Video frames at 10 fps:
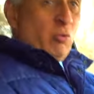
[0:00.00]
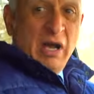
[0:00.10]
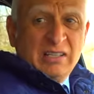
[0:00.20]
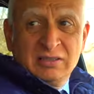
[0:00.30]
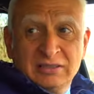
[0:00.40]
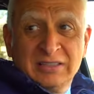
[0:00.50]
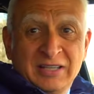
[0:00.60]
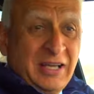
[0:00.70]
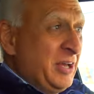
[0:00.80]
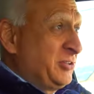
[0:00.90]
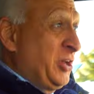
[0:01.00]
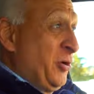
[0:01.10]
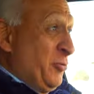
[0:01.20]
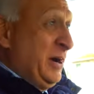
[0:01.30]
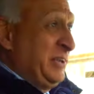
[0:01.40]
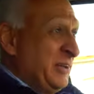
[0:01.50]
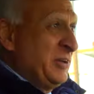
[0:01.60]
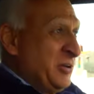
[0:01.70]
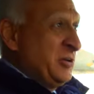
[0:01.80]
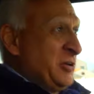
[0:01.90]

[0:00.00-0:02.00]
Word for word: So what? Yes, man. So what? All